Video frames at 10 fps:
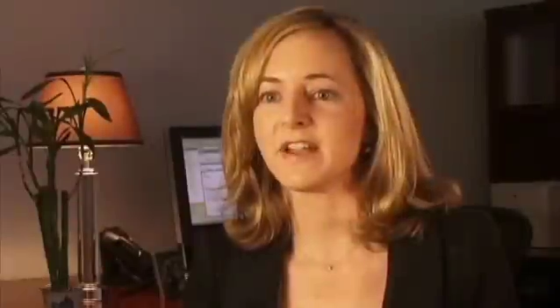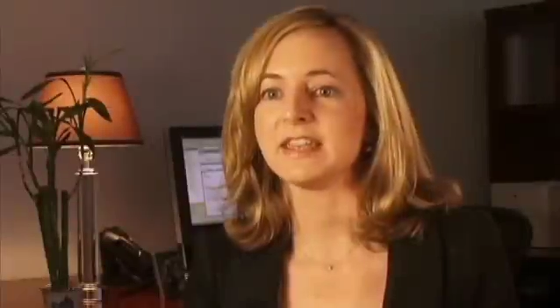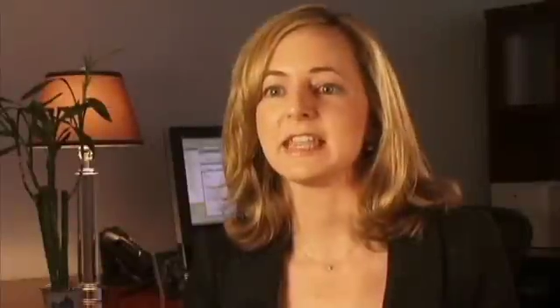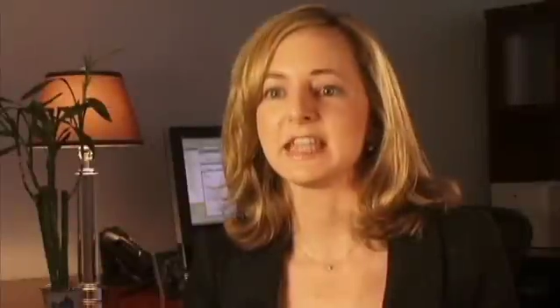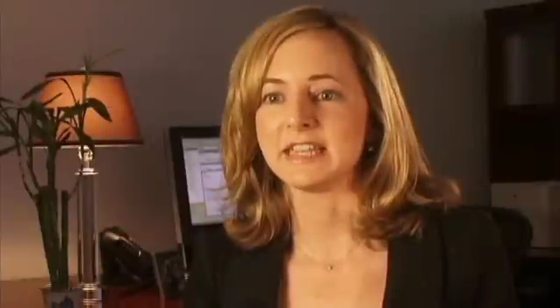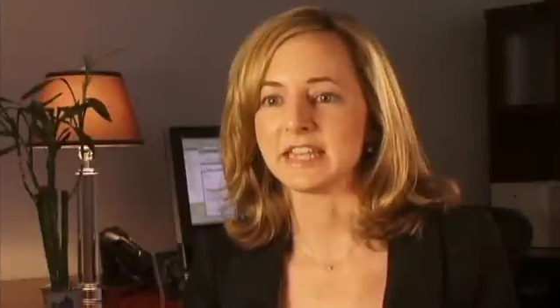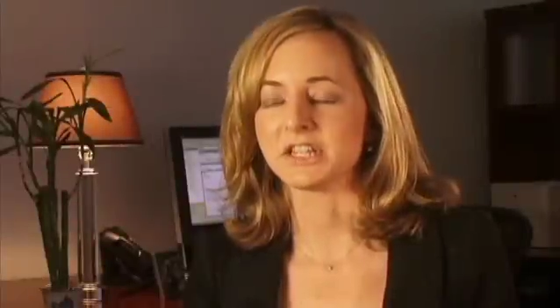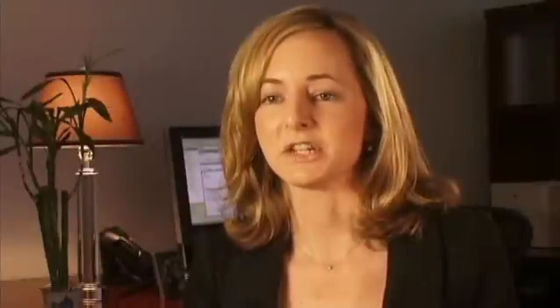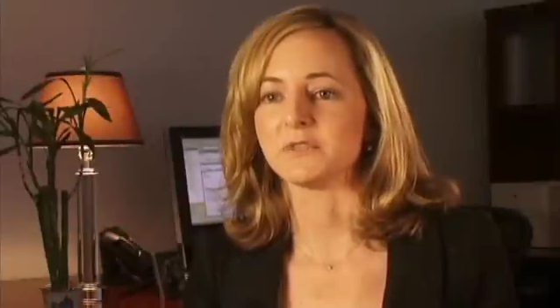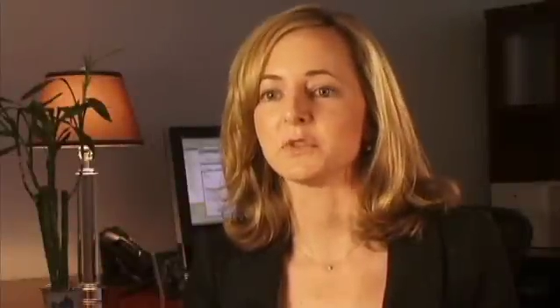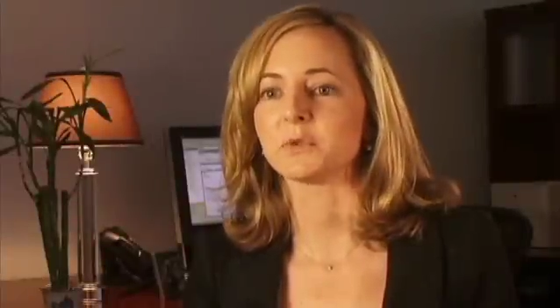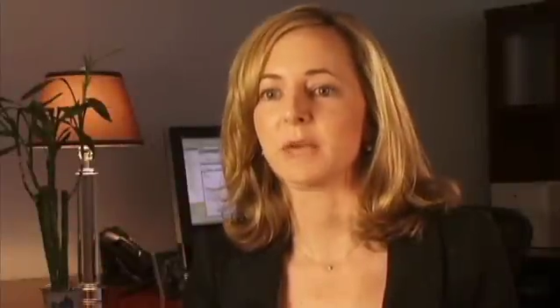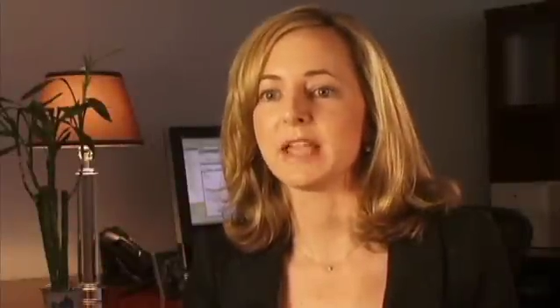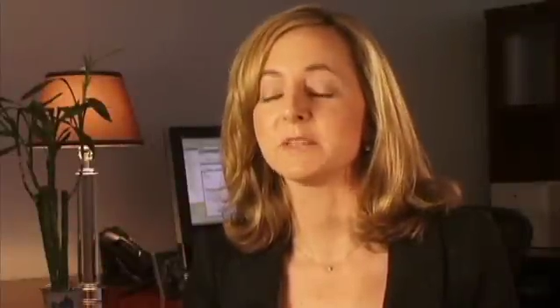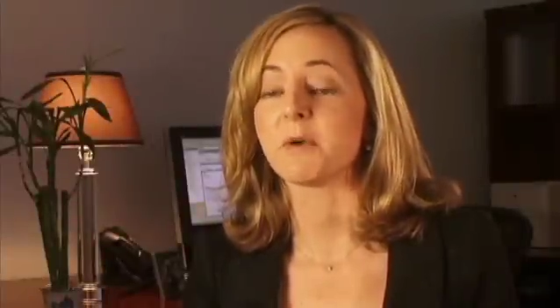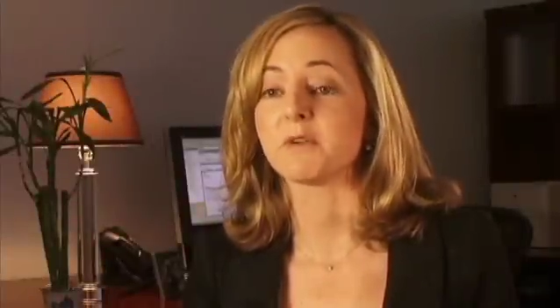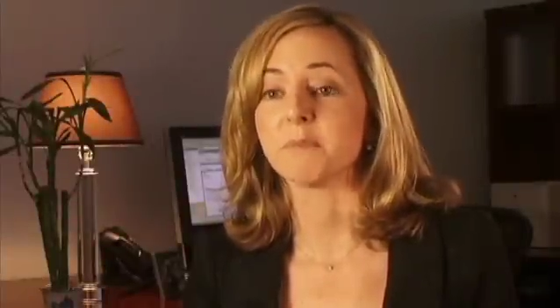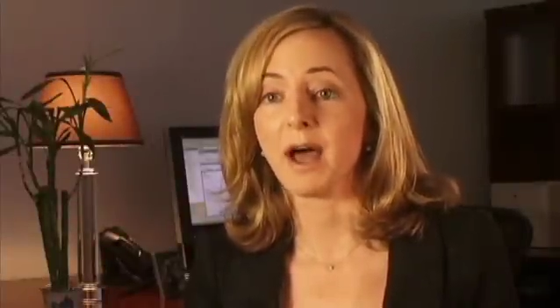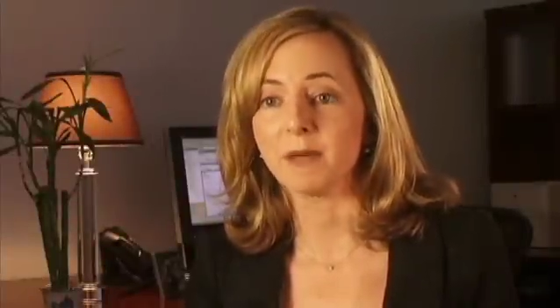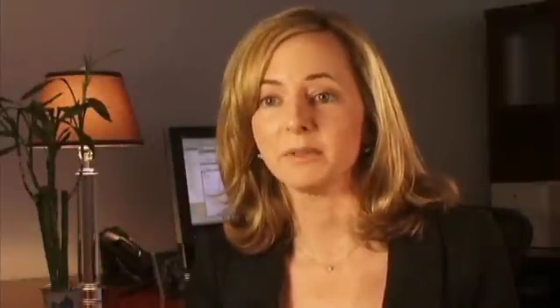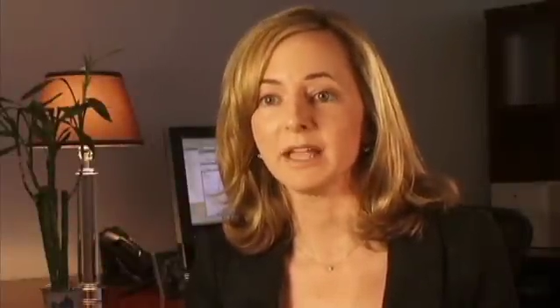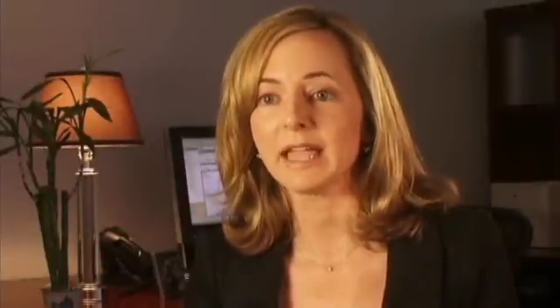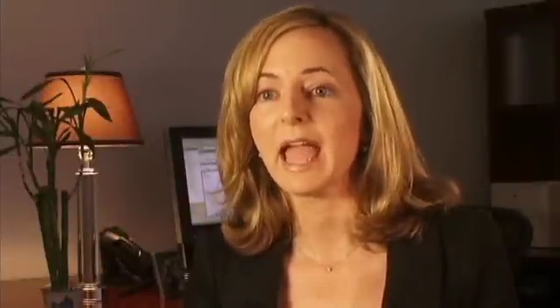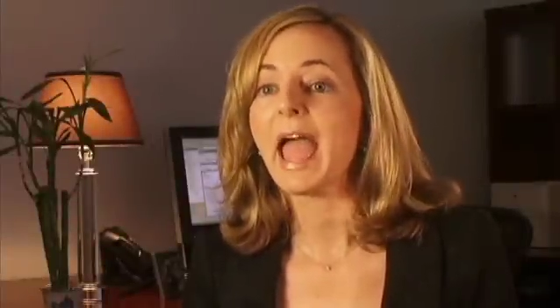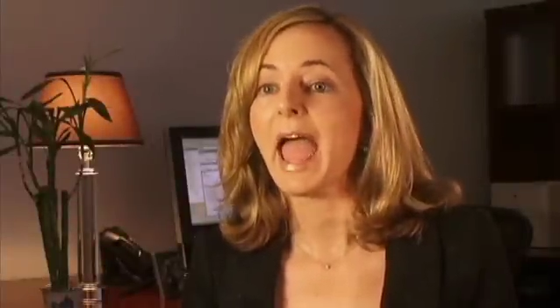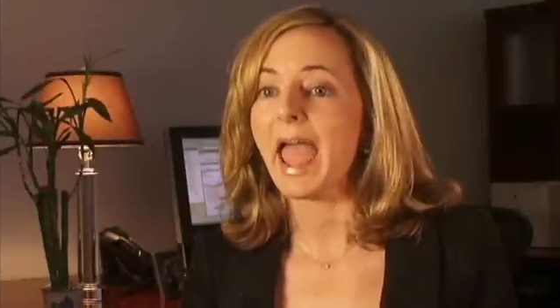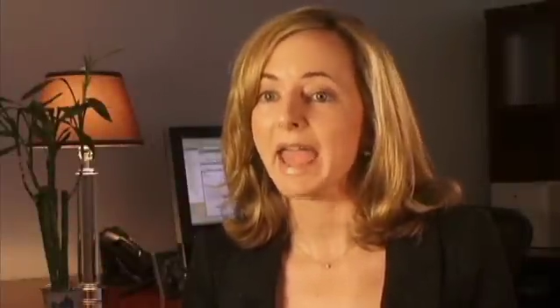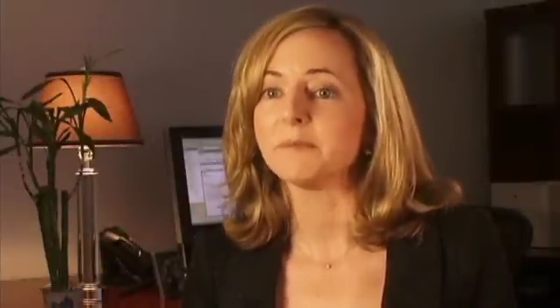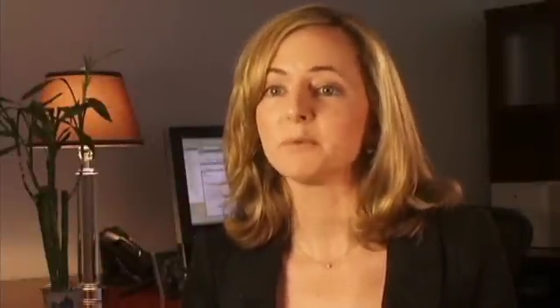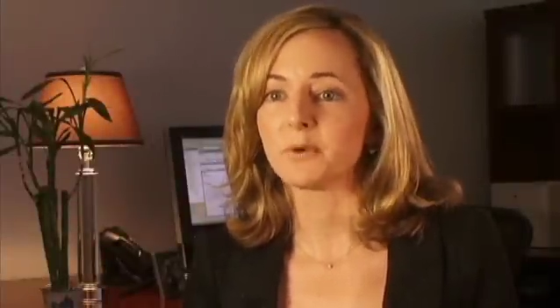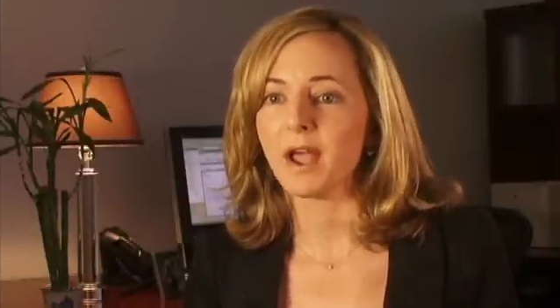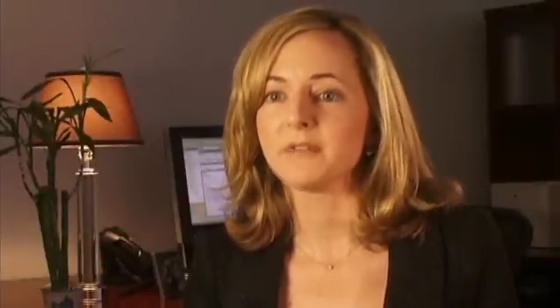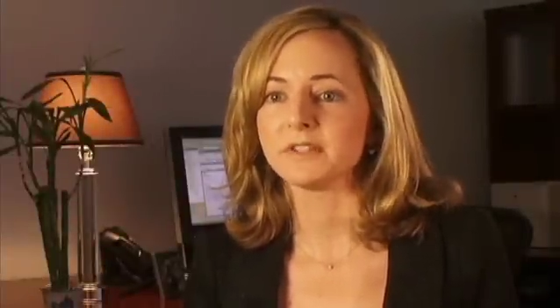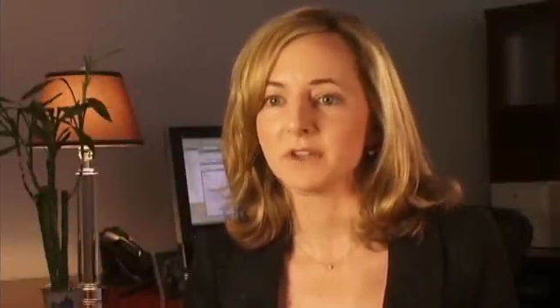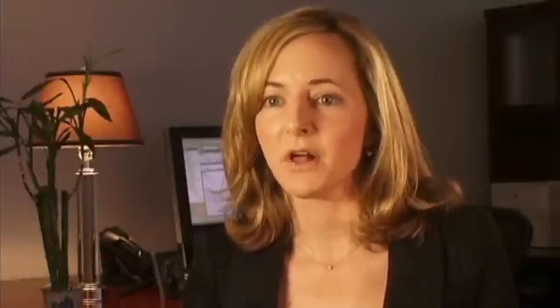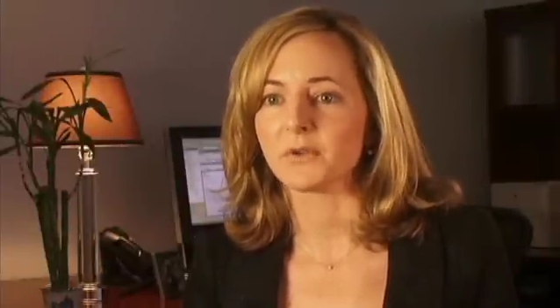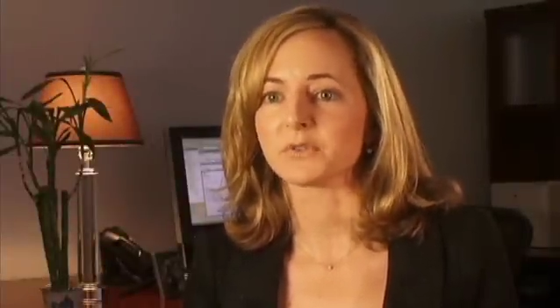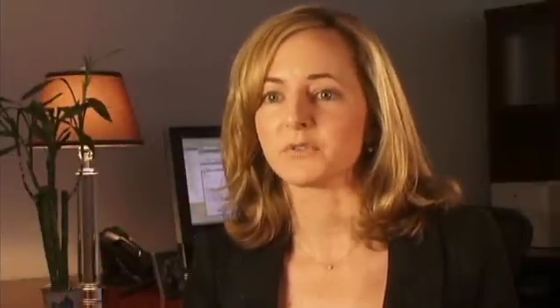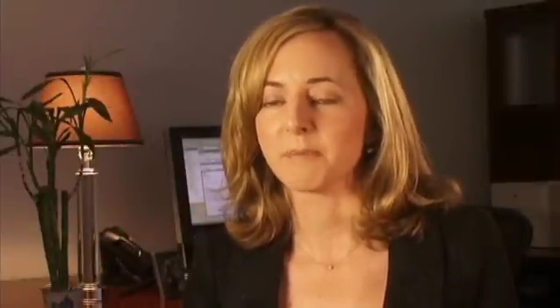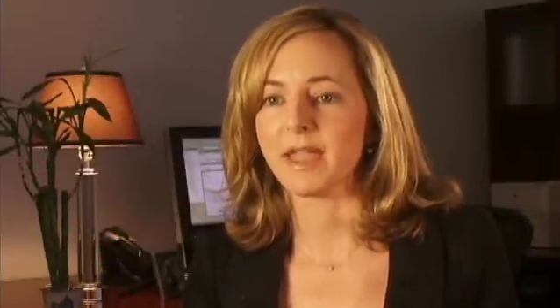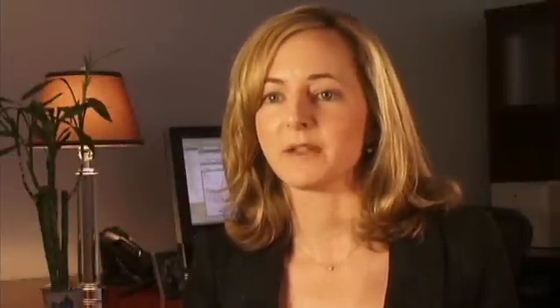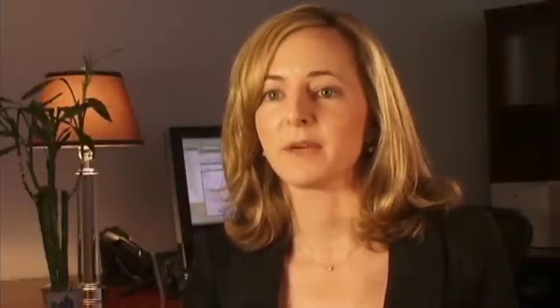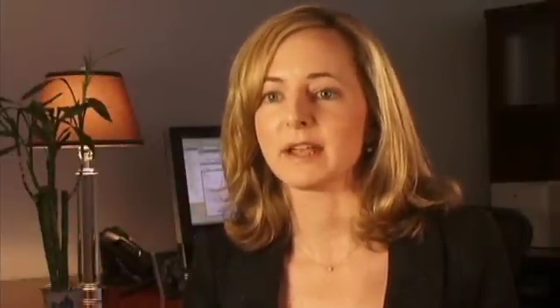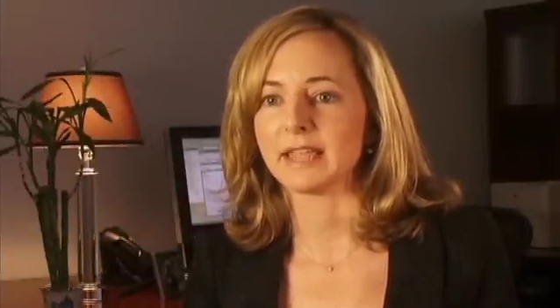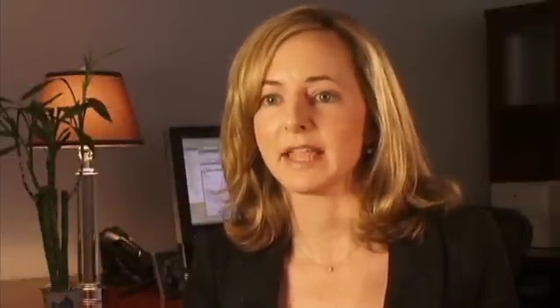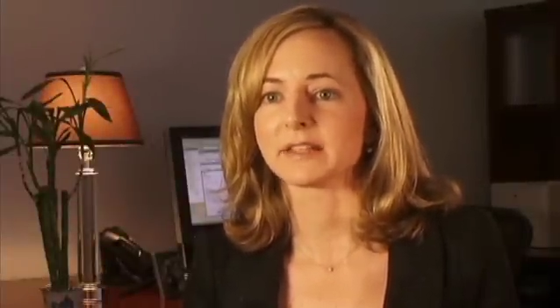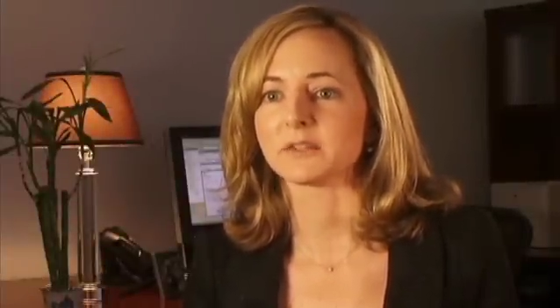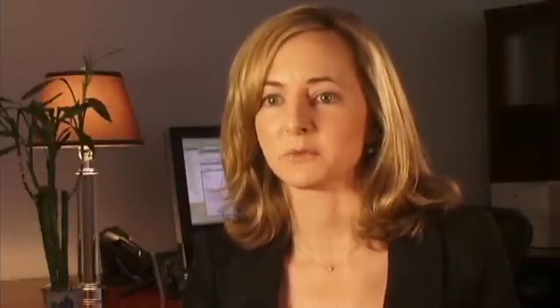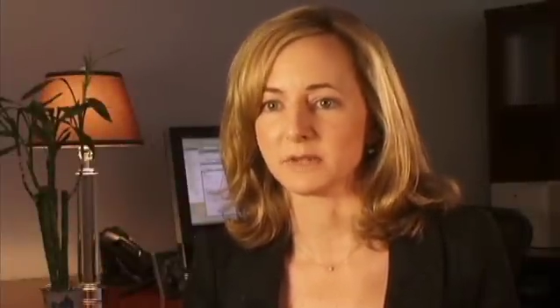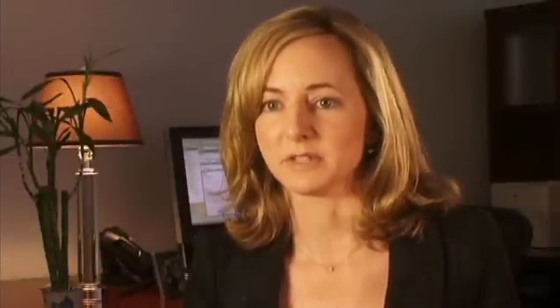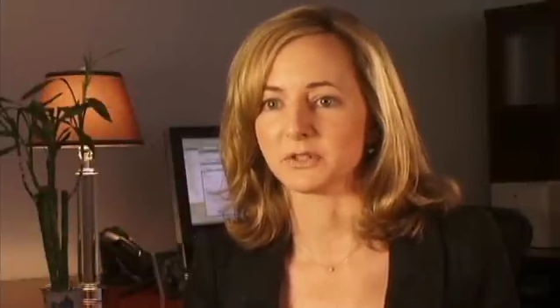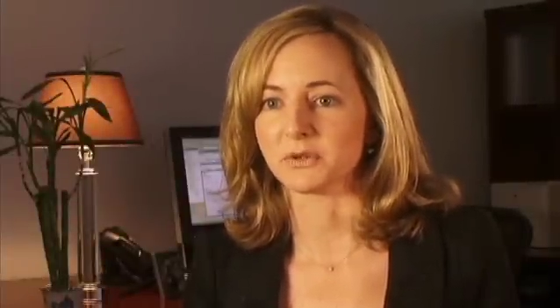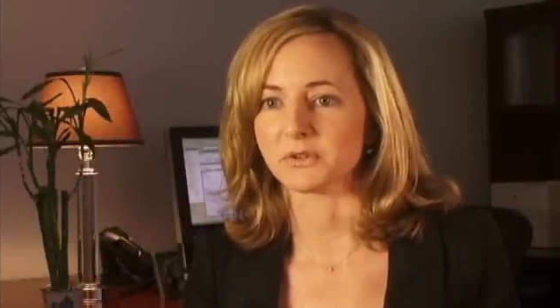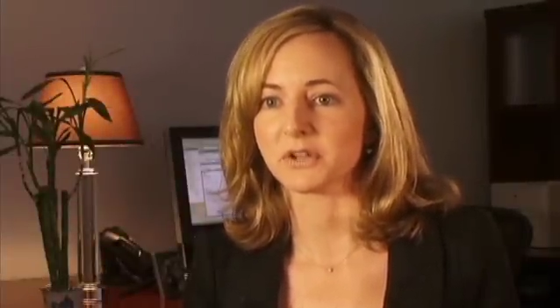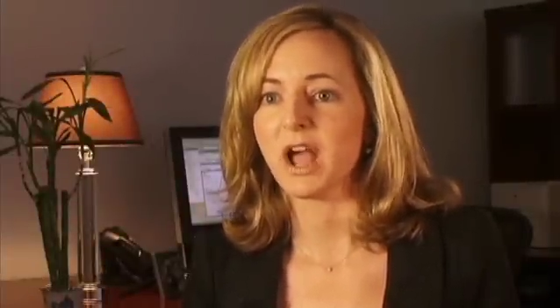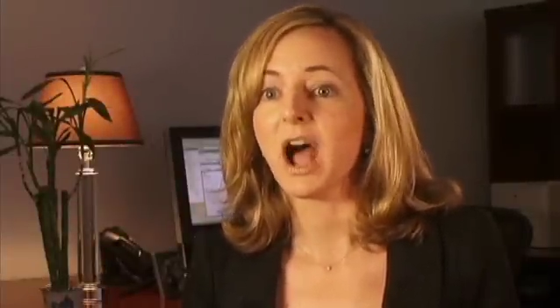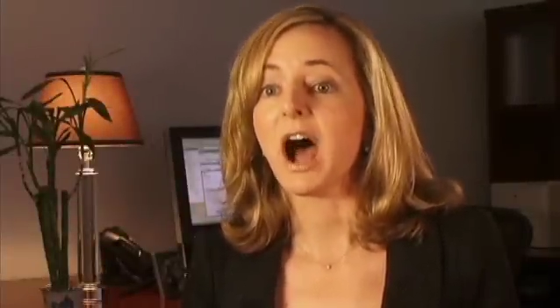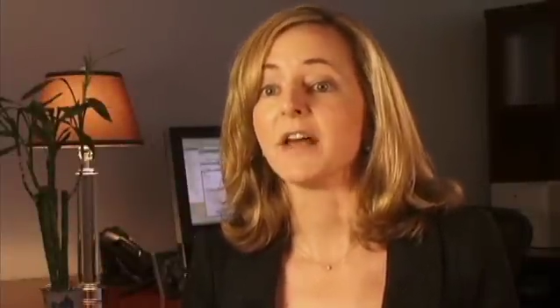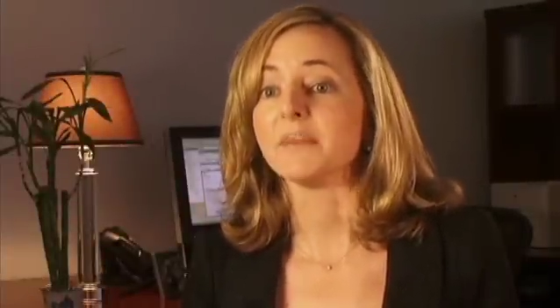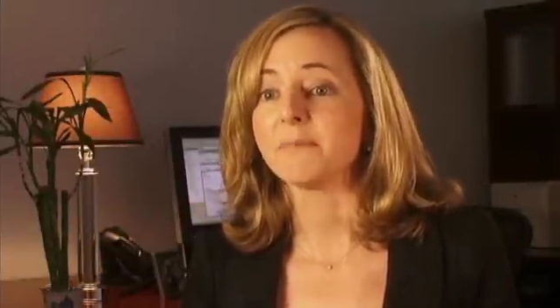funding initiative to raise both public and private dollars for pancreatic cancer research. On the